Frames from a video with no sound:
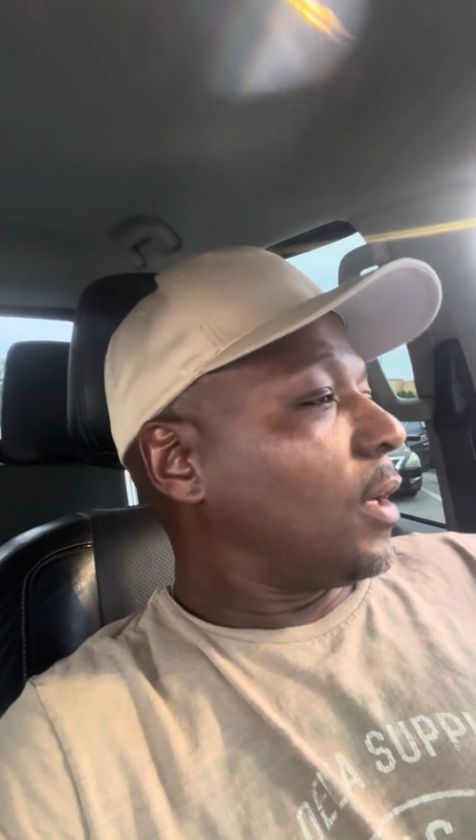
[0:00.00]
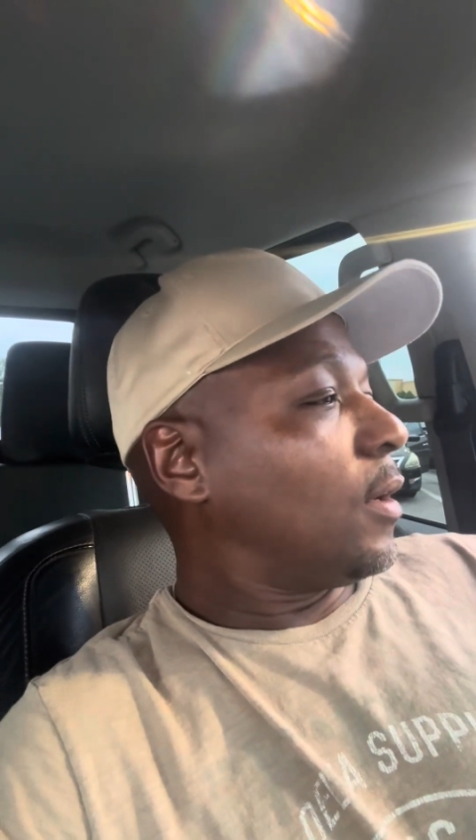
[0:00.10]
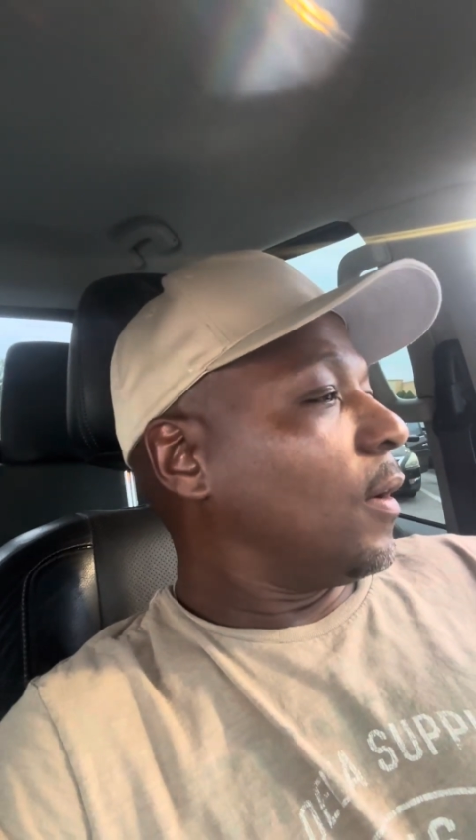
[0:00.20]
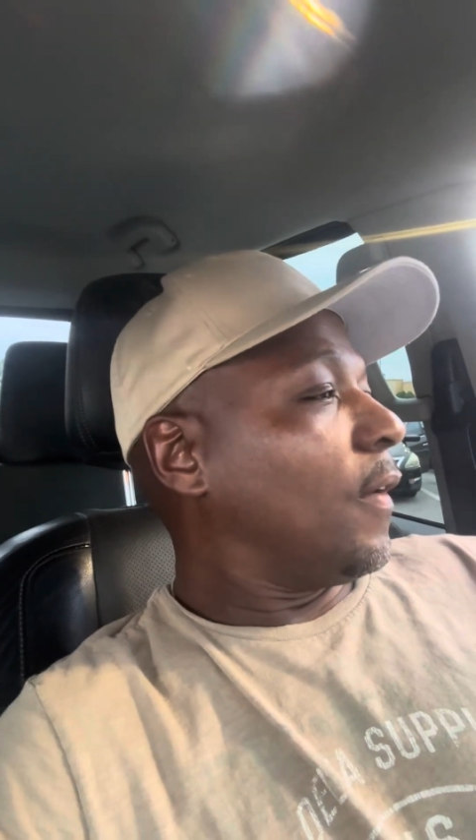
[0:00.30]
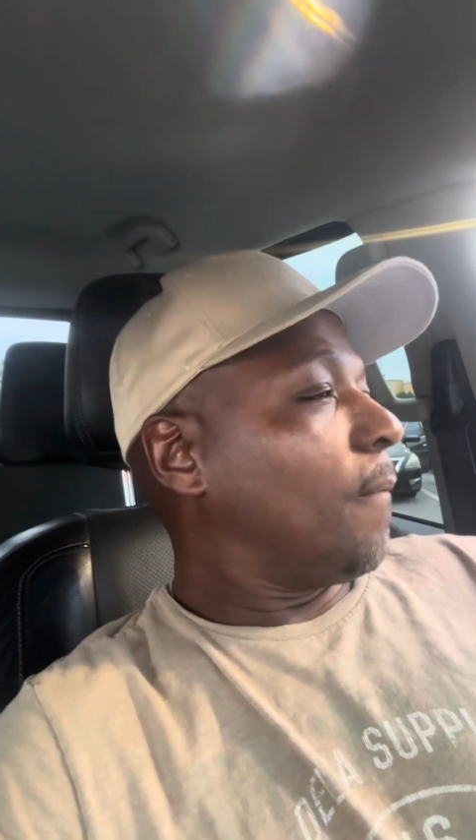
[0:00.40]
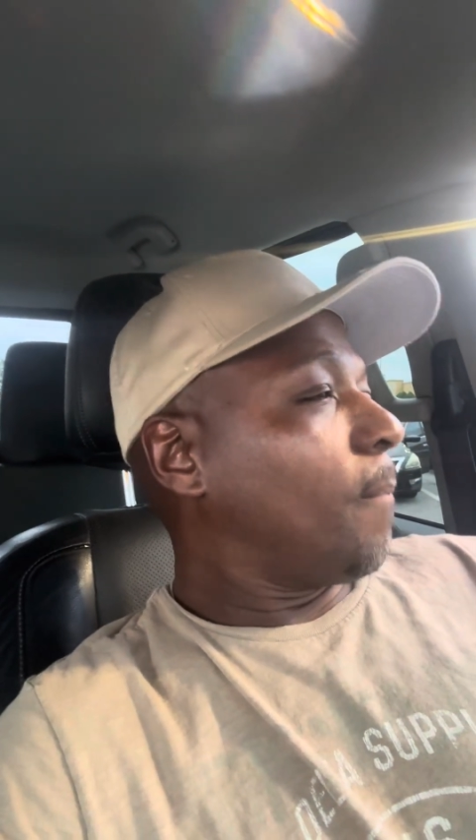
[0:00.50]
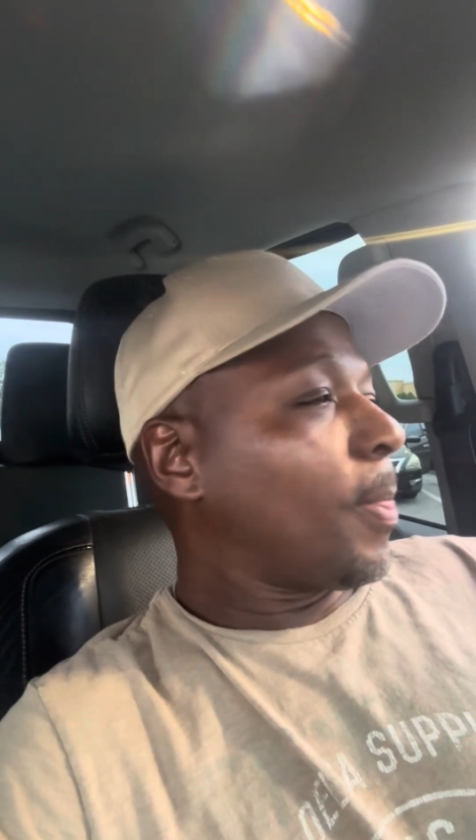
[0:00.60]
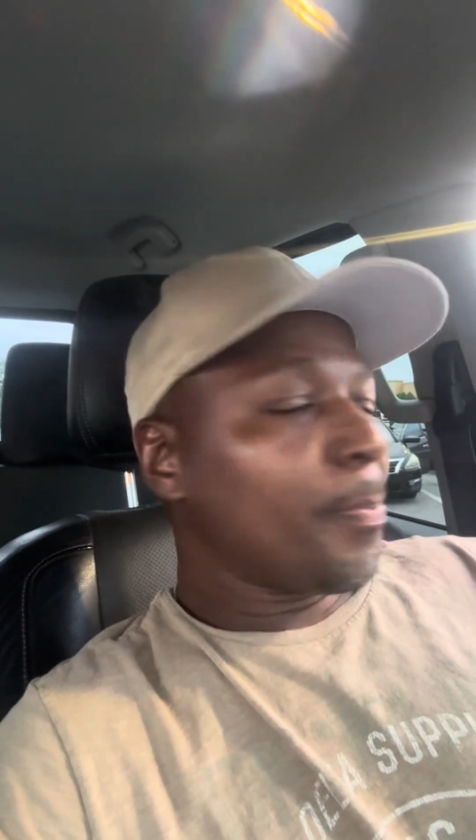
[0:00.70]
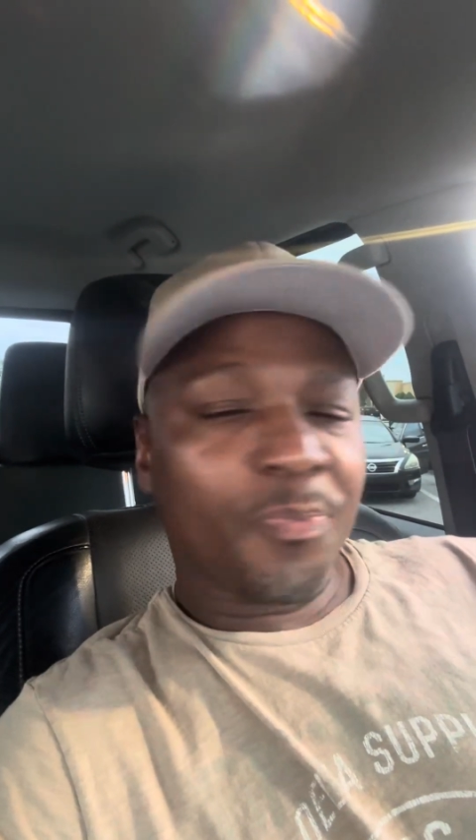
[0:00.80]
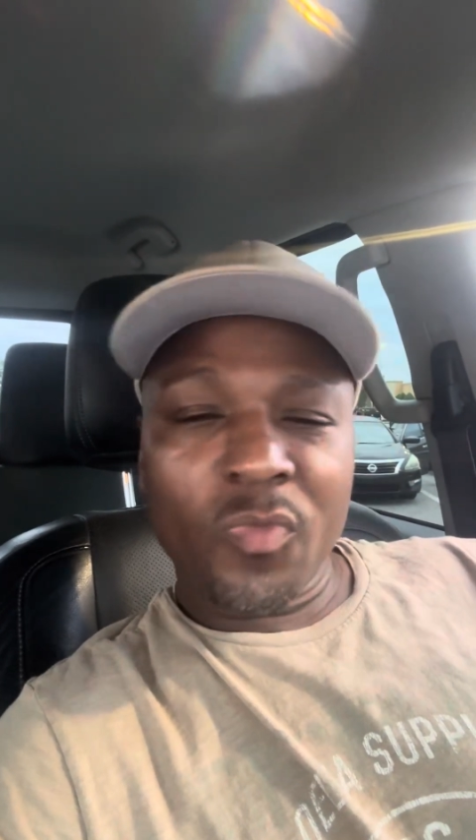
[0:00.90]
And
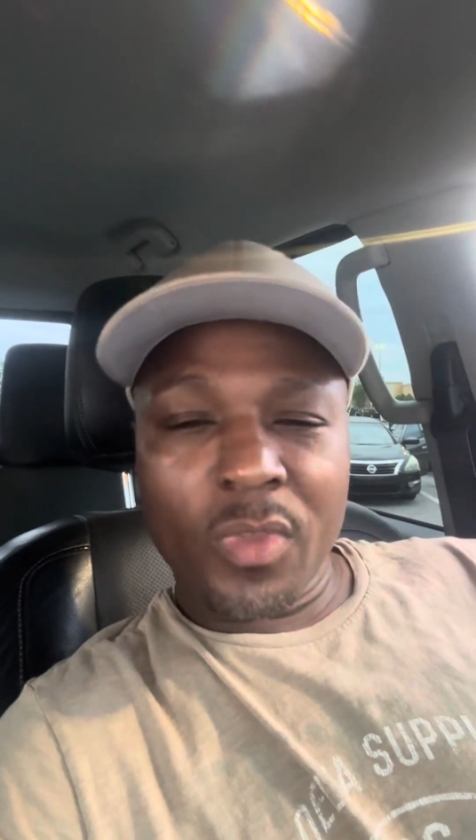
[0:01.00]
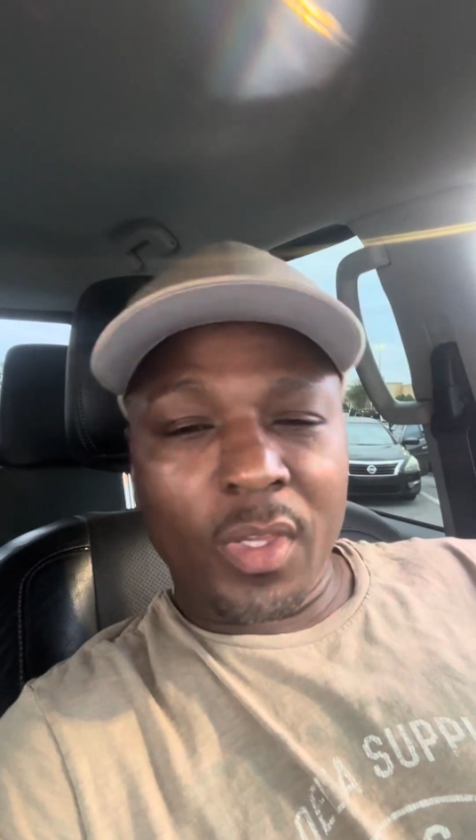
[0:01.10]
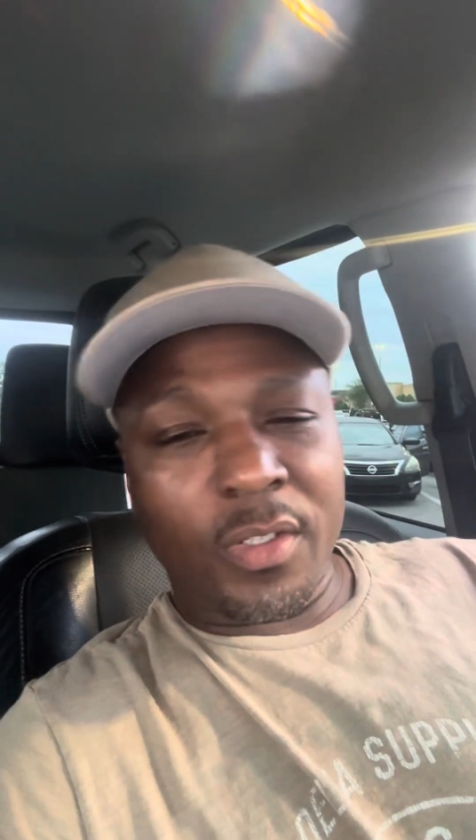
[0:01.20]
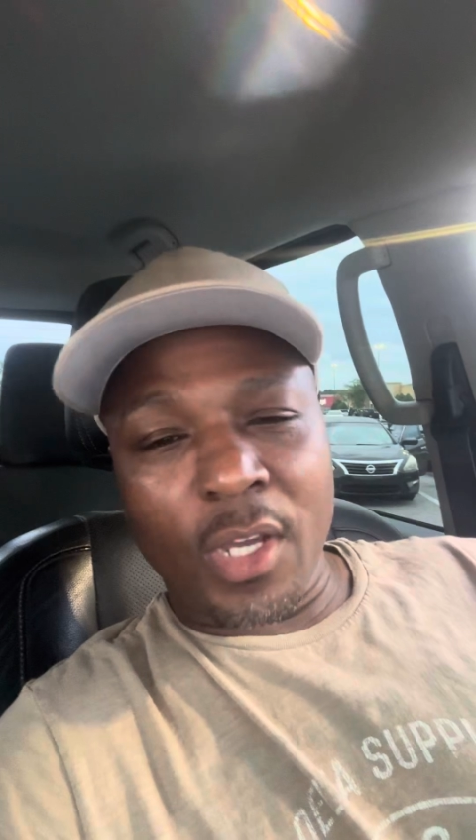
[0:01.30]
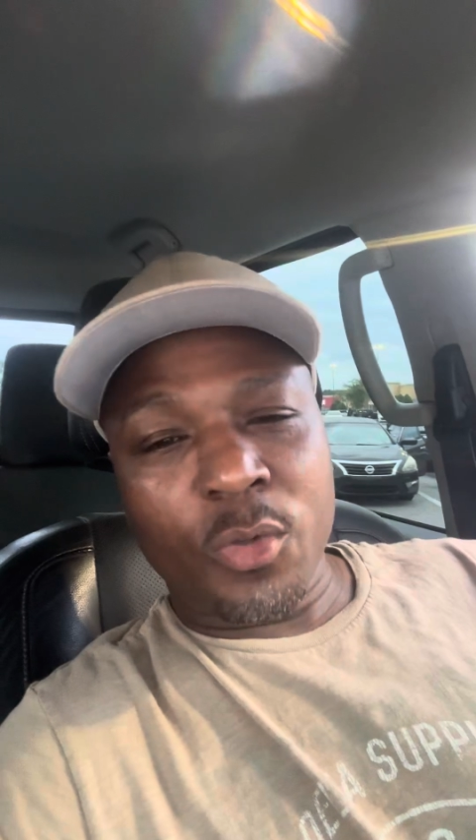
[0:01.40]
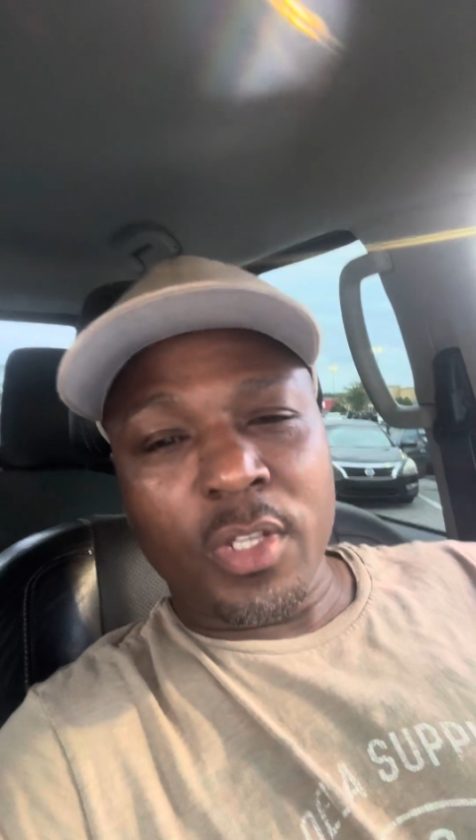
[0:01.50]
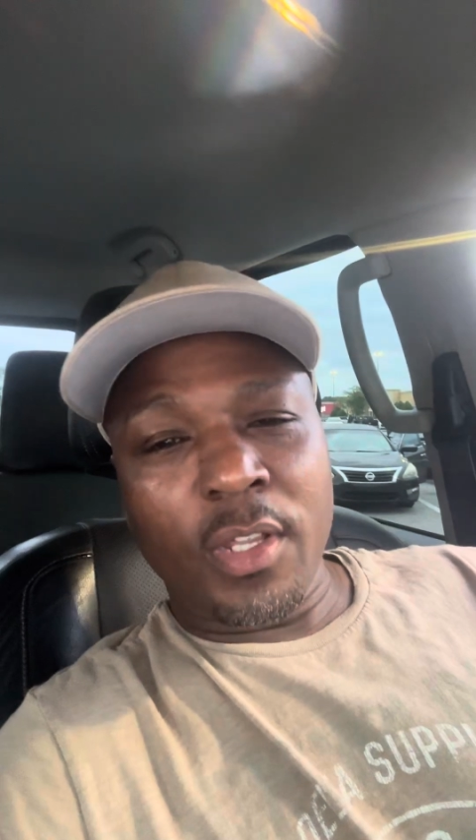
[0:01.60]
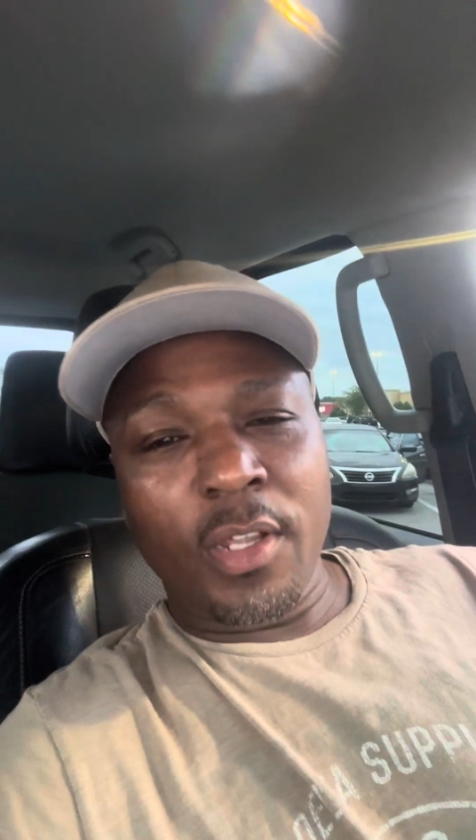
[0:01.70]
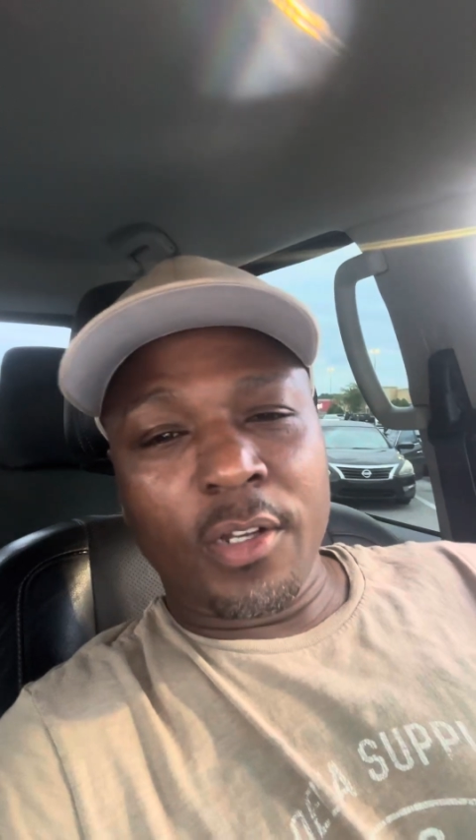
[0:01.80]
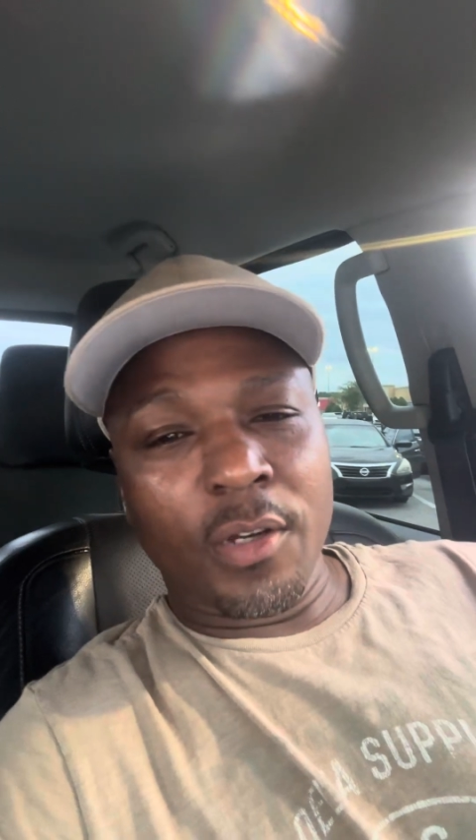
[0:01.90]
that was
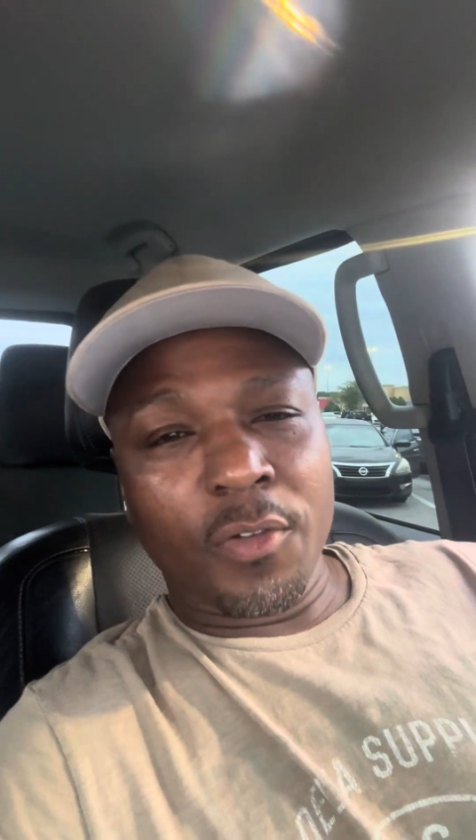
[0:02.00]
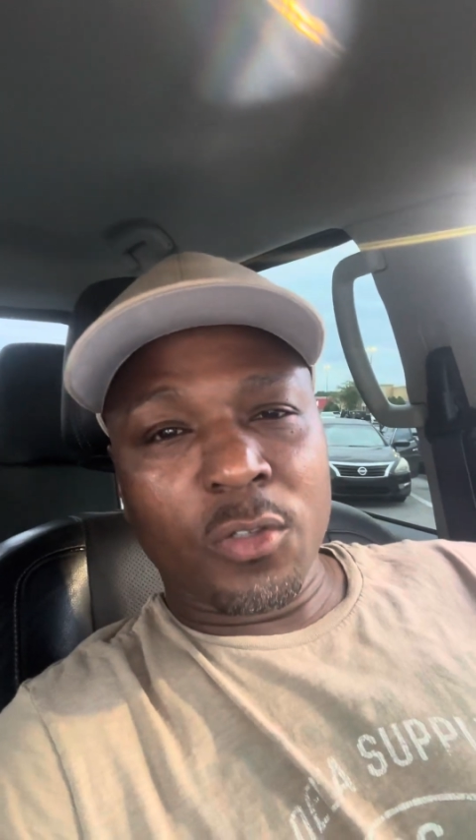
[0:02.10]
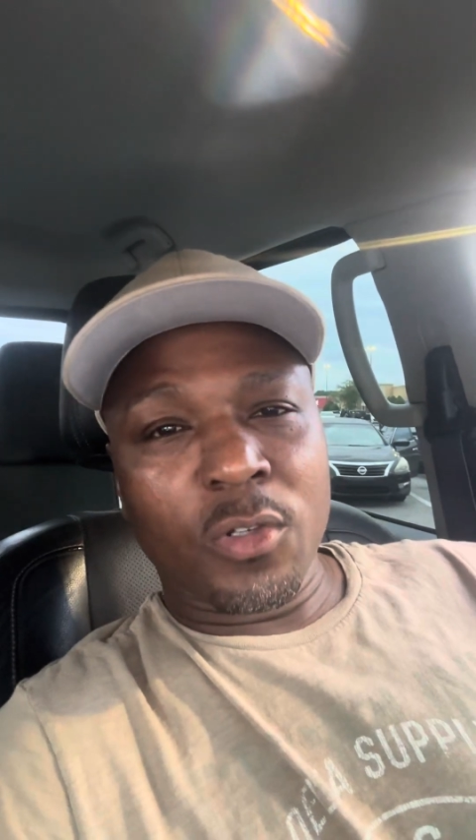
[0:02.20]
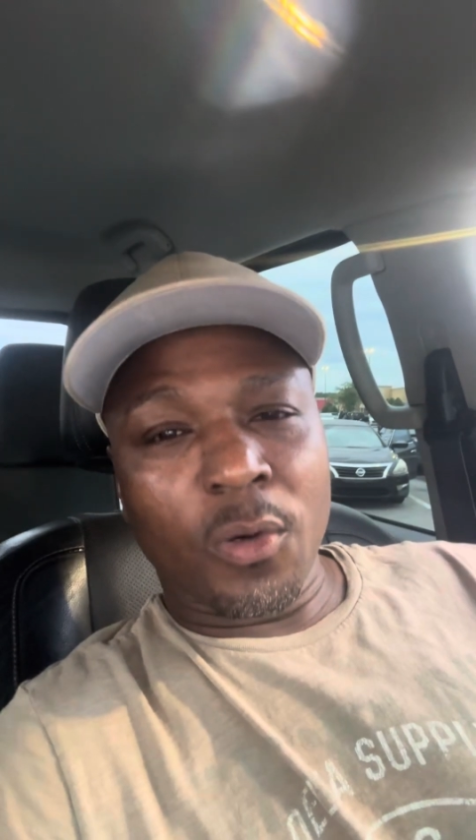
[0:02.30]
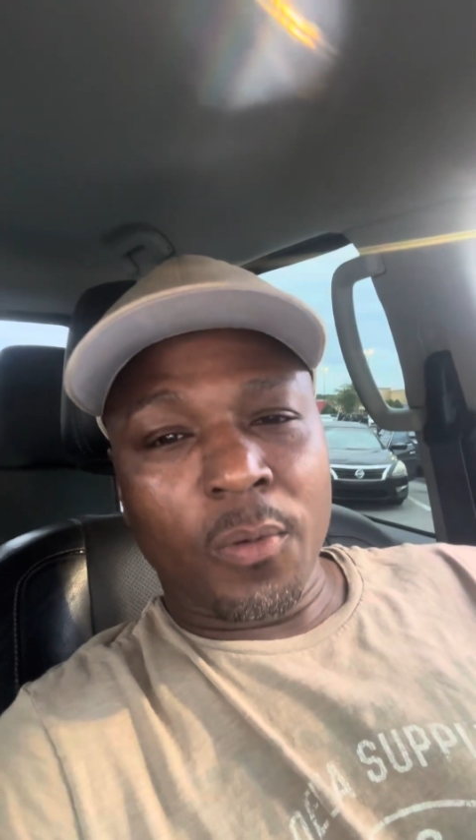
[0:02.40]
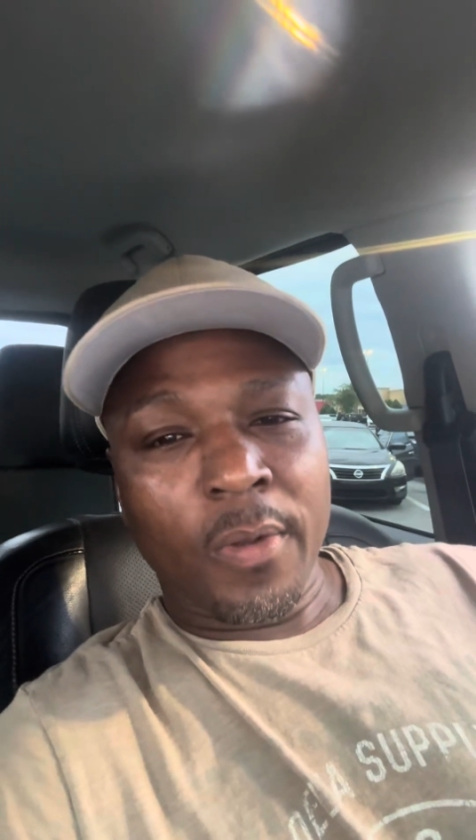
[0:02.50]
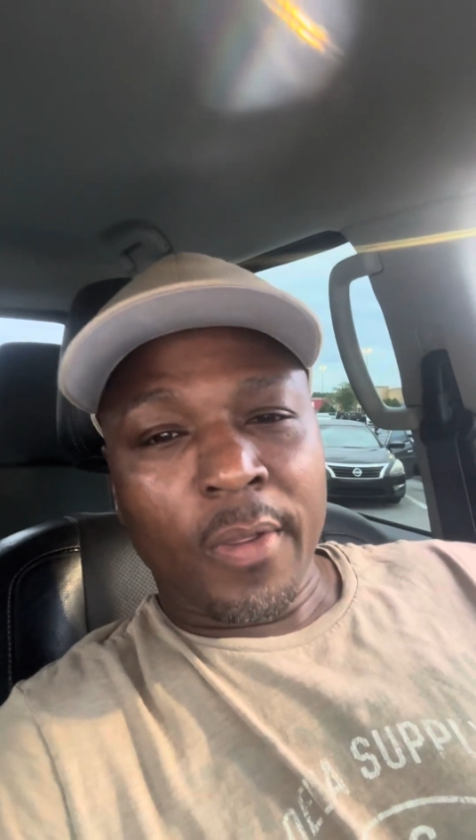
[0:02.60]
the end of it, you know?